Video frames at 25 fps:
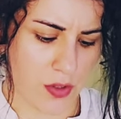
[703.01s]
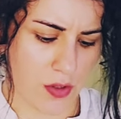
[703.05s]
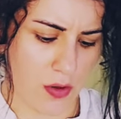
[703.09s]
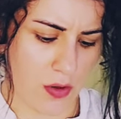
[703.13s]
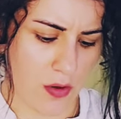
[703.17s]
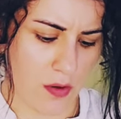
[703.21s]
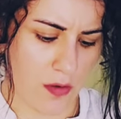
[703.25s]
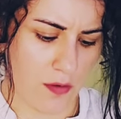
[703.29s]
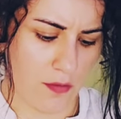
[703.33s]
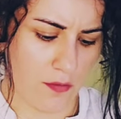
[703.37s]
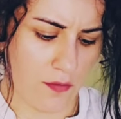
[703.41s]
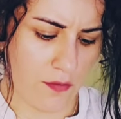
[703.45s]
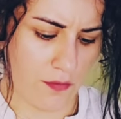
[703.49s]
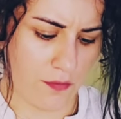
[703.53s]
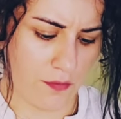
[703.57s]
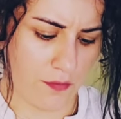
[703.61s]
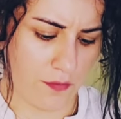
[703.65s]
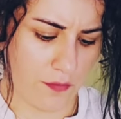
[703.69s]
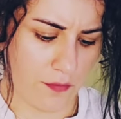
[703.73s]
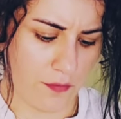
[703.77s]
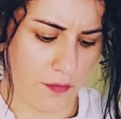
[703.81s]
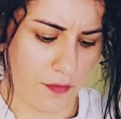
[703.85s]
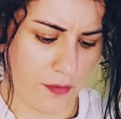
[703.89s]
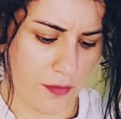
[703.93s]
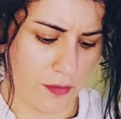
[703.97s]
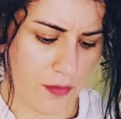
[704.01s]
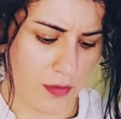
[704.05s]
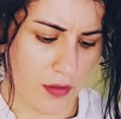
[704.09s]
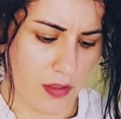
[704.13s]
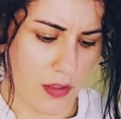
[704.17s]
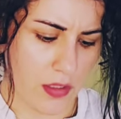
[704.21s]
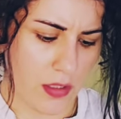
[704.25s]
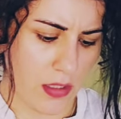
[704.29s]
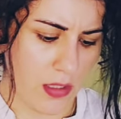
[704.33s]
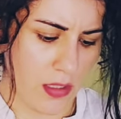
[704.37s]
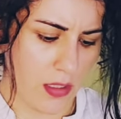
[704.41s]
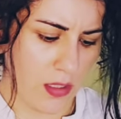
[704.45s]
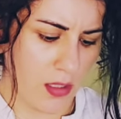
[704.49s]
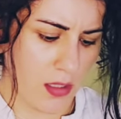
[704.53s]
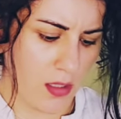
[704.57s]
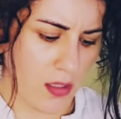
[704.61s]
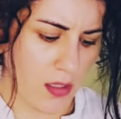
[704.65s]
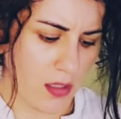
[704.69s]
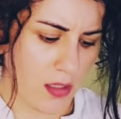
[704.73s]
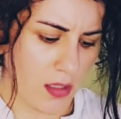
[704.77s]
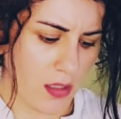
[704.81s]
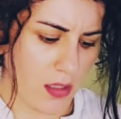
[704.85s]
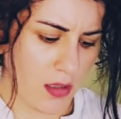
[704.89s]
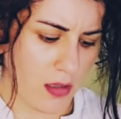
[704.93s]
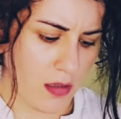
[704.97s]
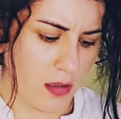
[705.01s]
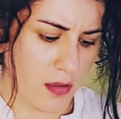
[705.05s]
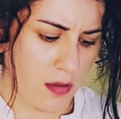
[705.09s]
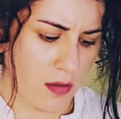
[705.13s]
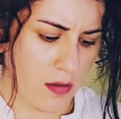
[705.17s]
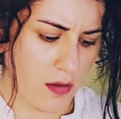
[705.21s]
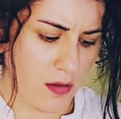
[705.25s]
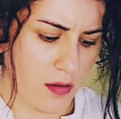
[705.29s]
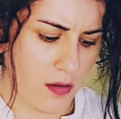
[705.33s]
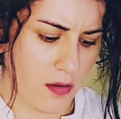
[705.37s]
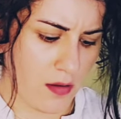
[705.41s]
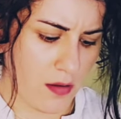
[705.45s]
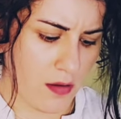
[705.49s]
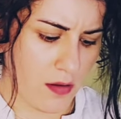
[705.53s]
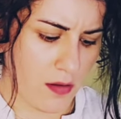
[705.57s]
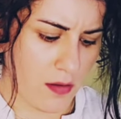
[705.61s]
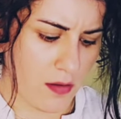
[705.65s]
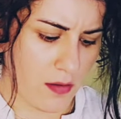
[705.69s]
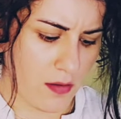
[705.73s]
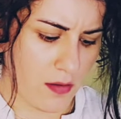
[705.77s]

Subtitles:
of the